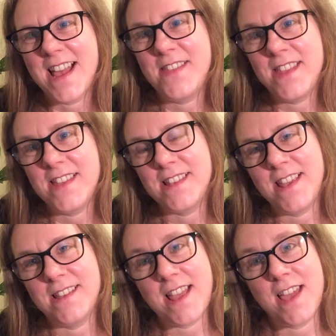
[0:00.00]
and this
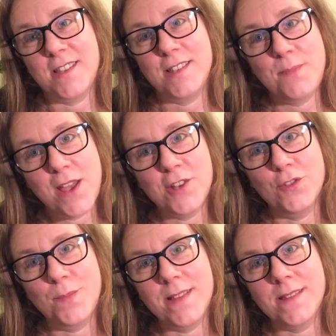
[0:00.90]
is a
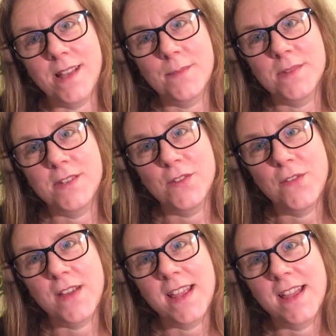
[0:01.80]
special bedtime
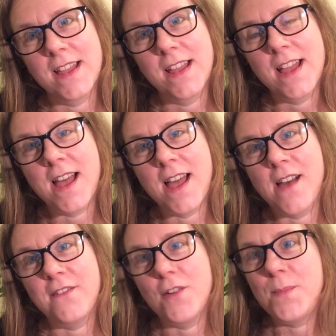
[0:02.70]
story
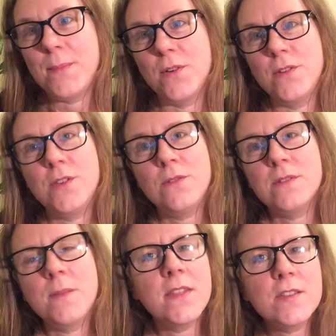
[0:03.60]
for people who
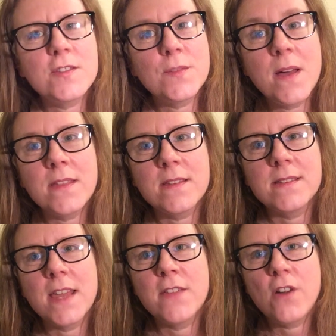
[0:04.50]
use Mothers for
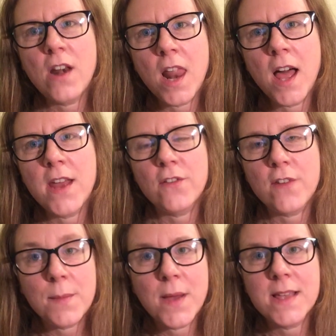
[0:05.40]
Mothers, either online or
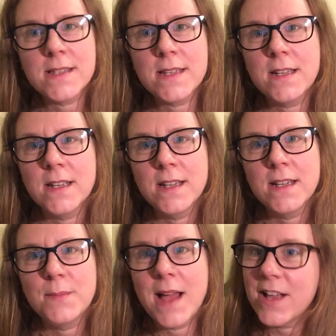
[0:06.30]
in person,
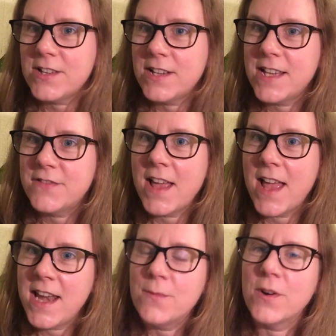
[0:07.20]
but actually it's for
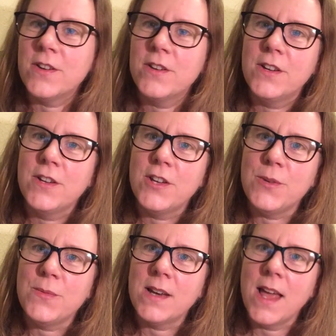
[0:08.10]
anyone
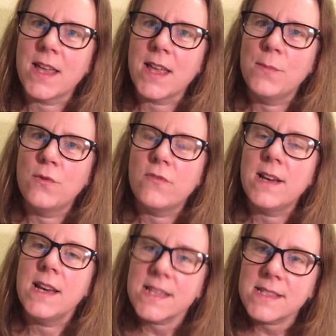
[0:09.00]
who would like a more
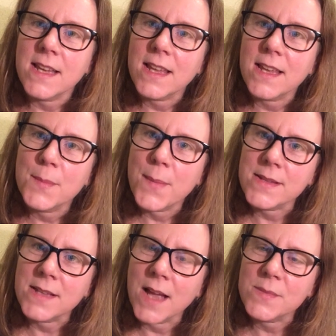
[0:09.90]
realistic
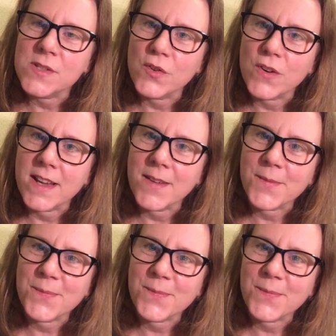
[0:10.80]
bedtime story.